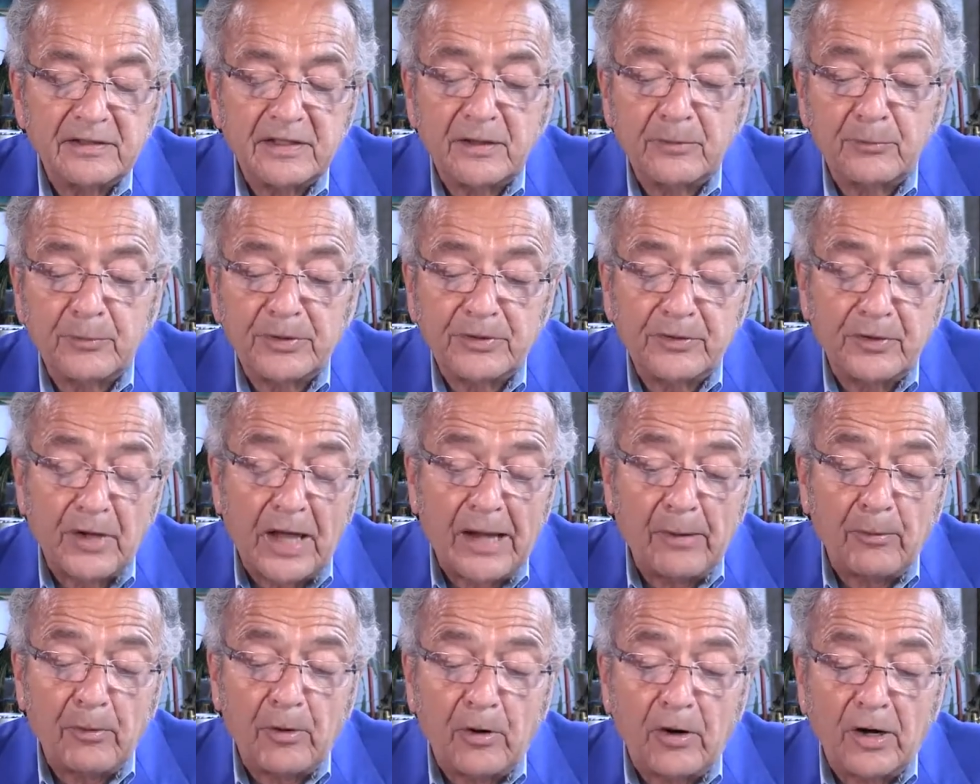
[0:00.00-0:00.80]
And
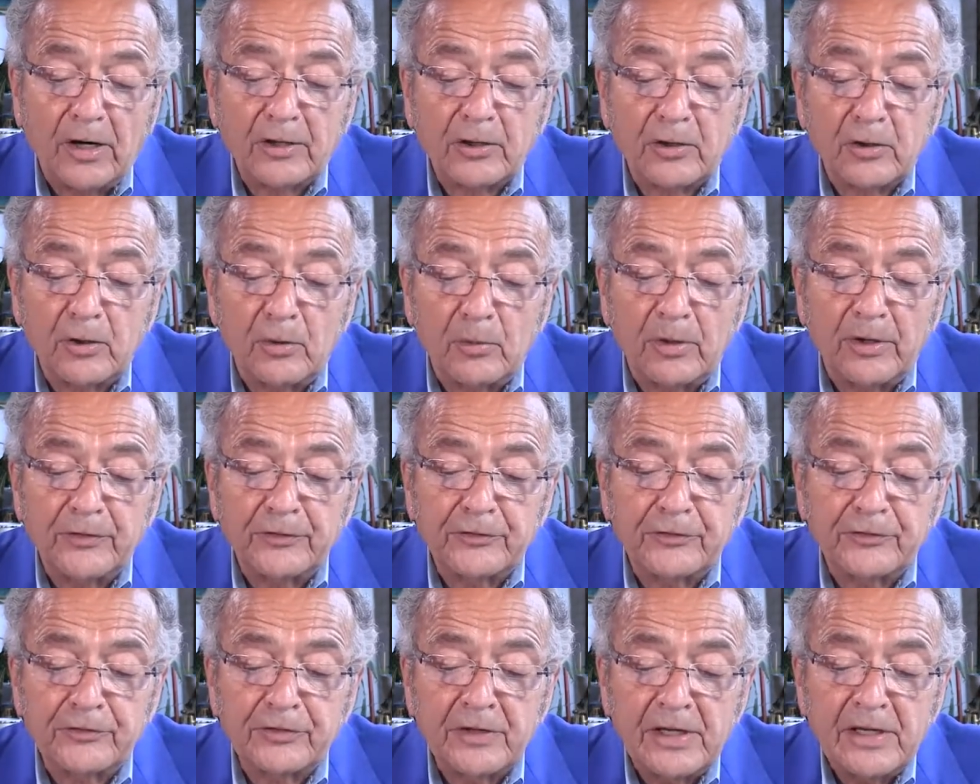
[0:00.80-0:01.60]
our article
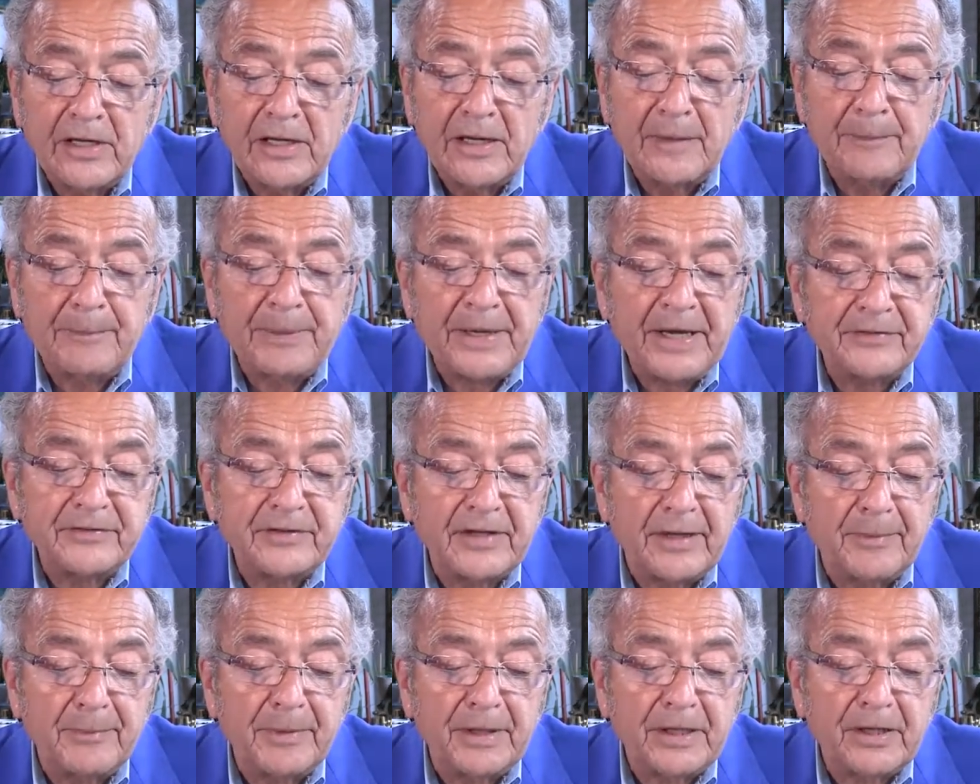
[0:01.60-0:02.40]
was a
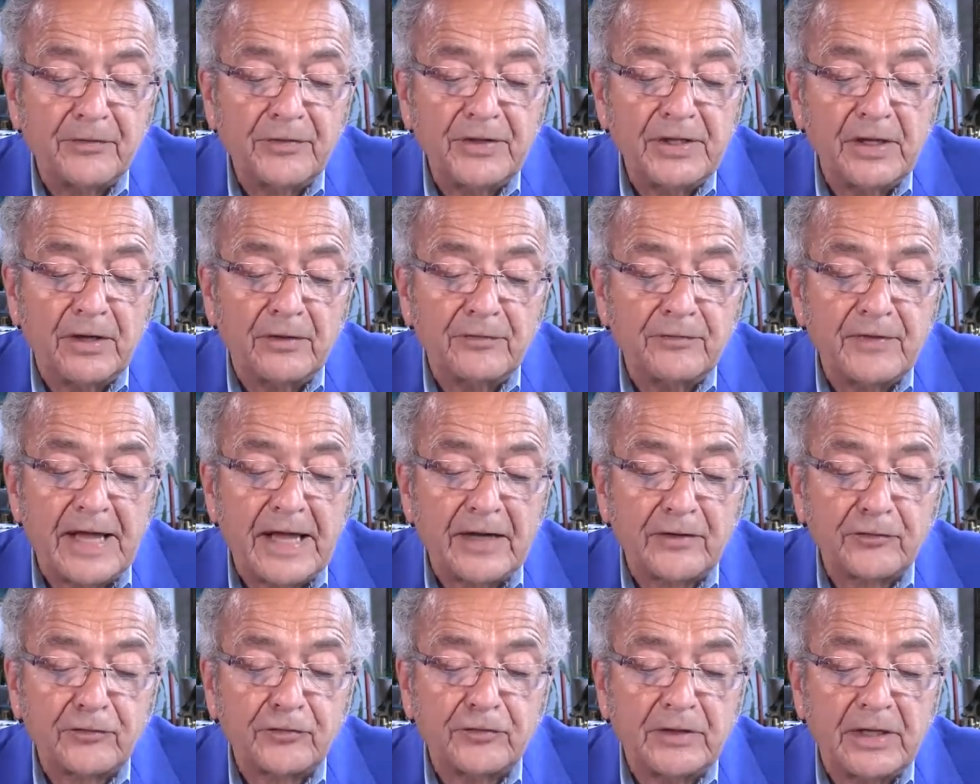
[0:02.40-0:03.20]
pandemic of the
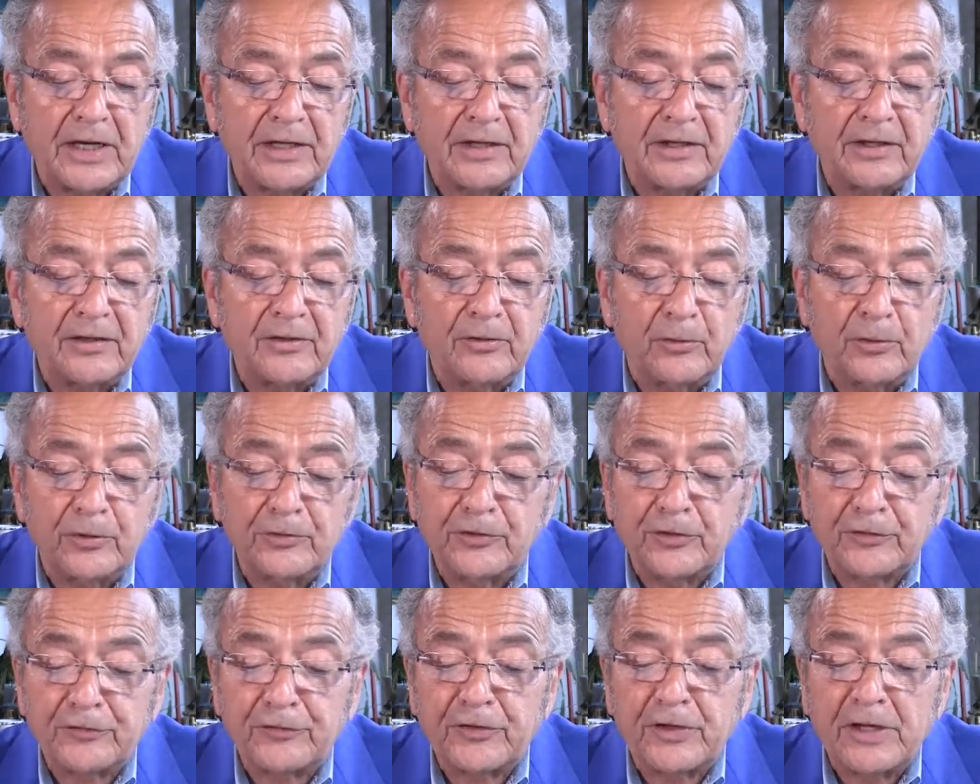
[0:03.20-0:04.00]
unvaccinated or
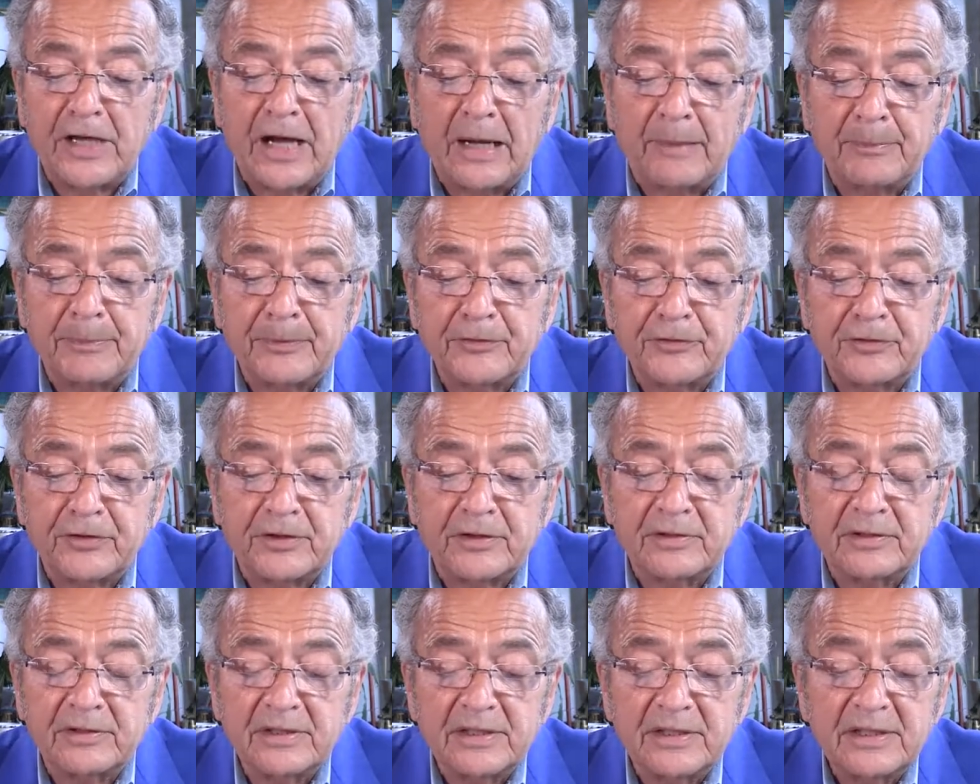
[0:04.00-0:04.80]
just the
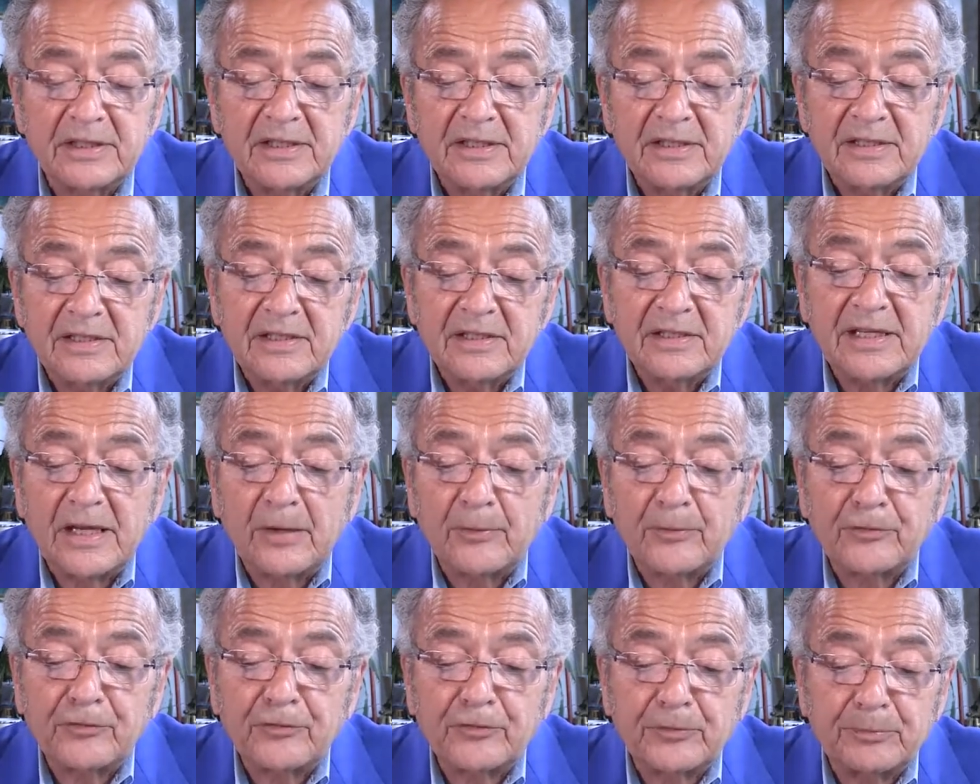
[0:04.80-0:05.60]
opposite. And that
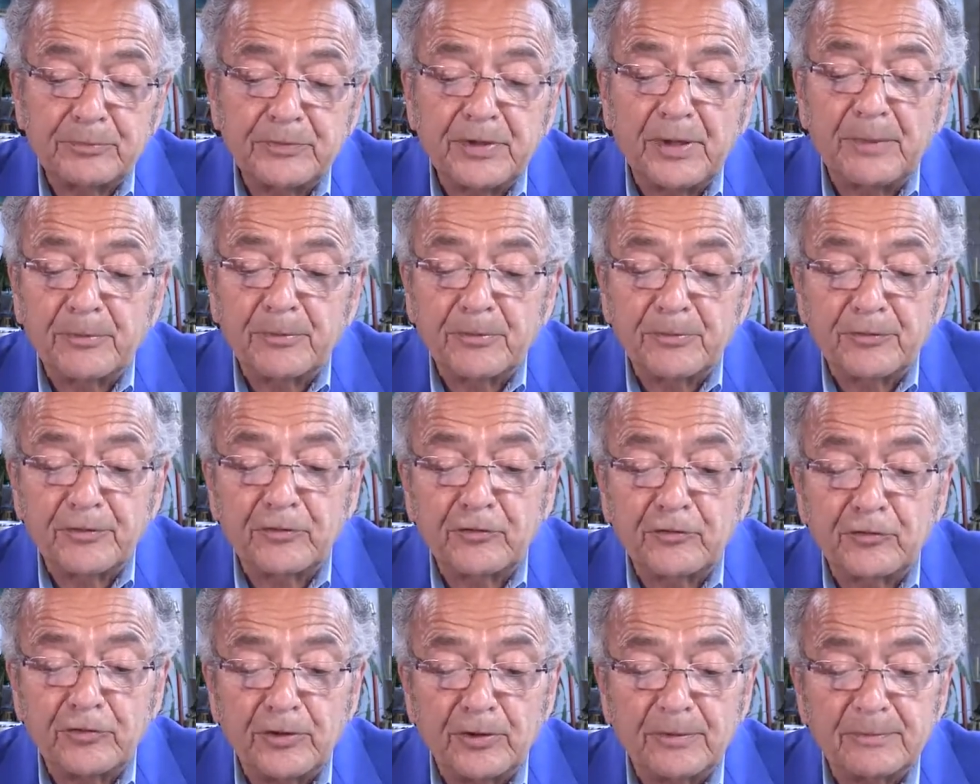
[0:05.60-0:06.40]
was September of
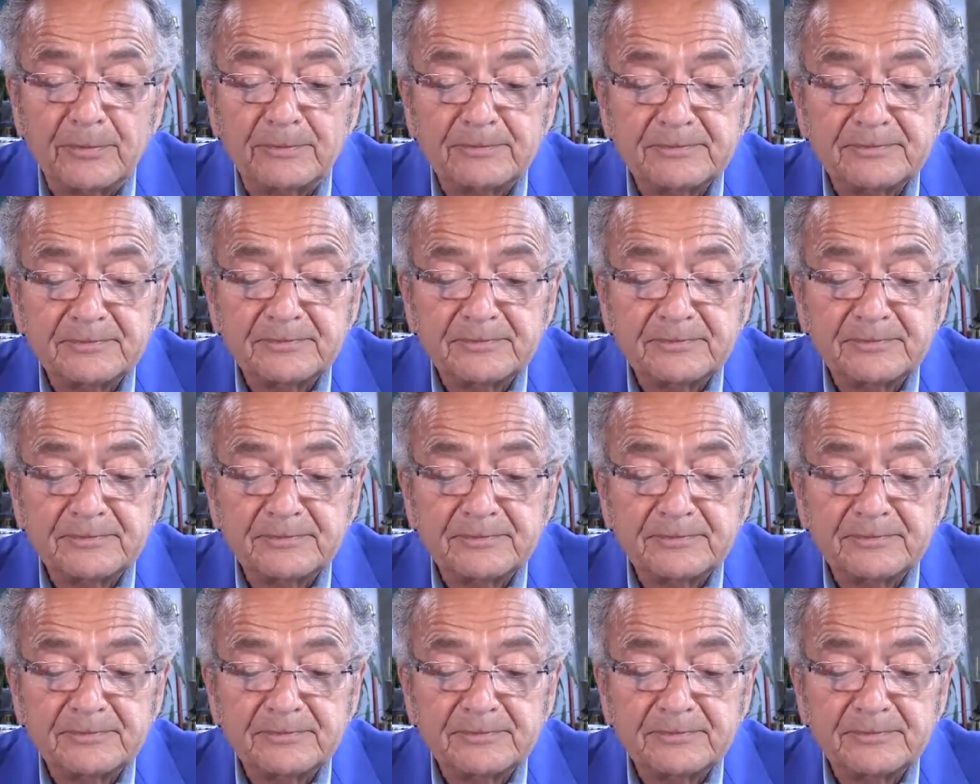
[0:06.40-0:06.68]
this year.